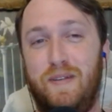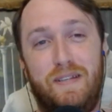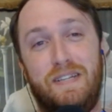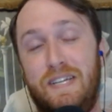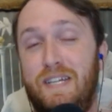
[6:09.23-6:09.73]

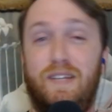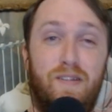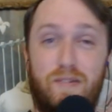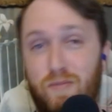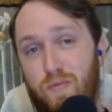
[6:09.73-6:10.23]
but
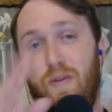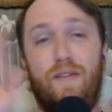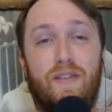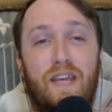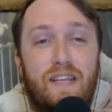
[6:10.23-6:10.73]

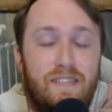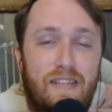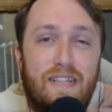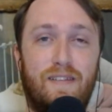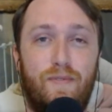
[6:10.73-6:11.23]
whatever the case,
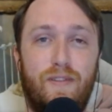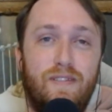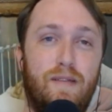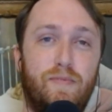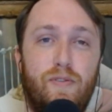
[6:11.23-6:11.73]
that's it for
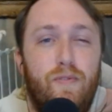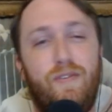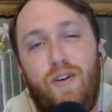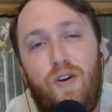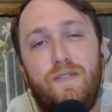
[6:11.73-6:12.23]
this episode.
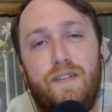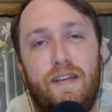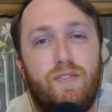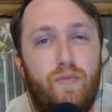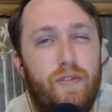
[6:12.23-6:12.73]
On to the
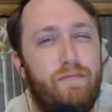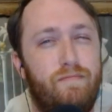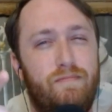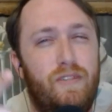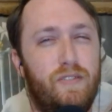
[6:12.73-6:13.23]
next
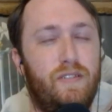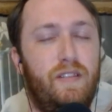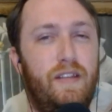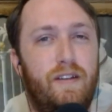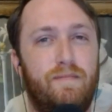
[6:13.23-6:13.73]
one. I'll see you
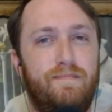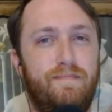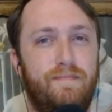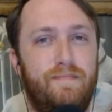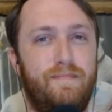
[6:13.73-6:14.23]
there.
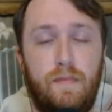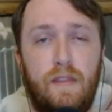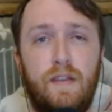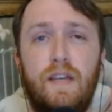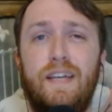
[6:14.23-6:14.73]

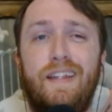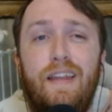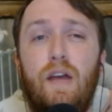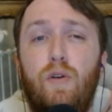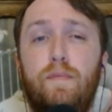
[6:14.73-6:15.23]
And
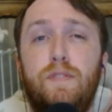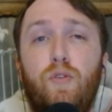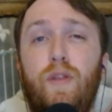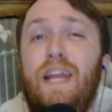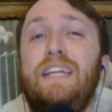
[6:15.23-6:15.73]
now,
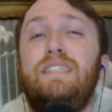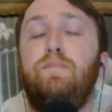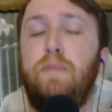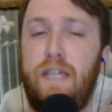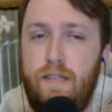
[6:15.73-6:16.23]
episode 8
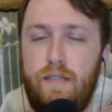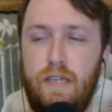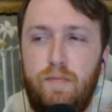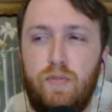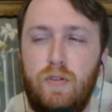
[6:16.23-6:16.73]

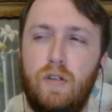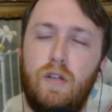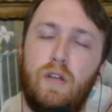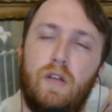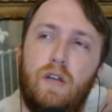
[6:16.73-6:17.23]
Peacekeeper.
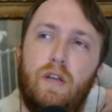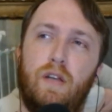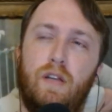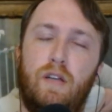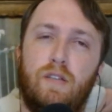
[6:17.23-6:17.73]

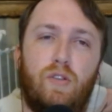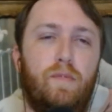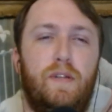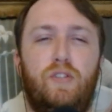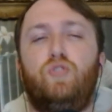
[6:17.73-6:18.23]
So I'm
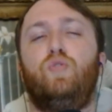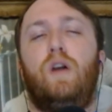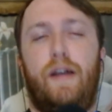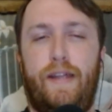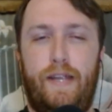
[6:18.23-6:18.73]
going to
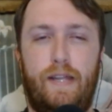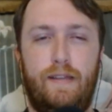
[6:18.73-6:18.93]
try